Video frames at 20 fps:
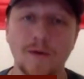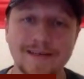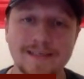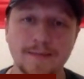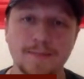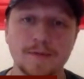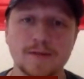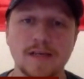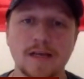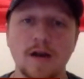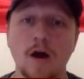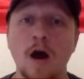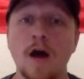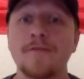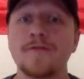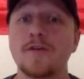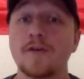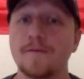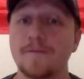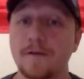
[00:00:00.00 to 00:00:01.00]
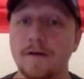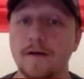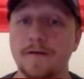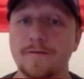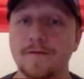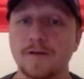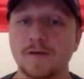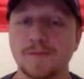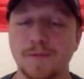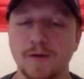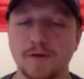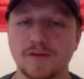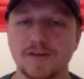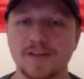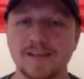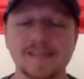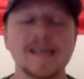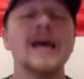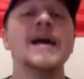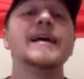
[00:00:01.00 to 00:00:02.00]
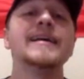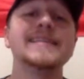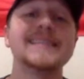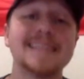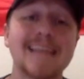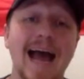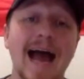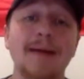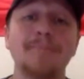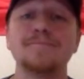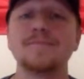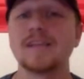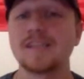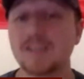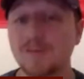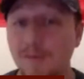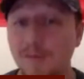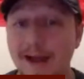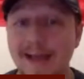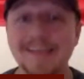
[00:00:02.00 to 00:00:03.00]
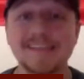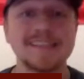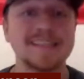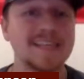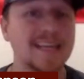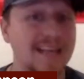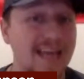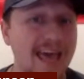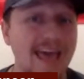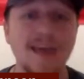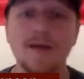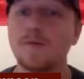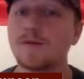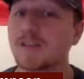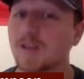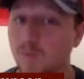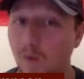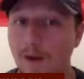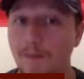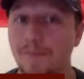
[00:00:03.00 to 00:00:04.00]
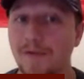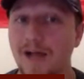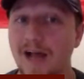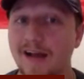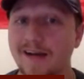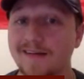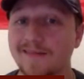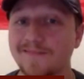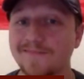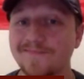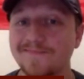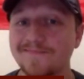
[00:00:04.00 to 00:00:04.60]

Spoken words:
20% off your very first purchase. Stop the sweat today with Sweatblock.